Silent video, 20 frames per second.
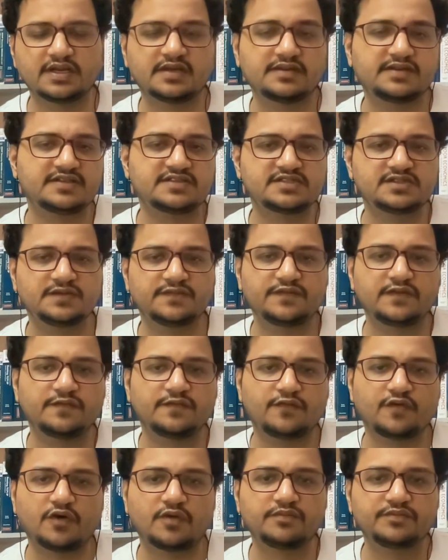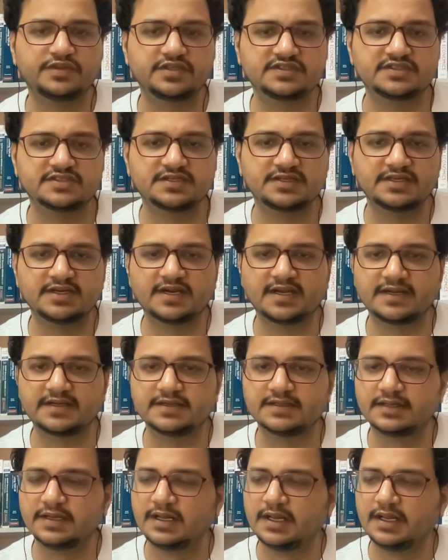That's different from the study guide.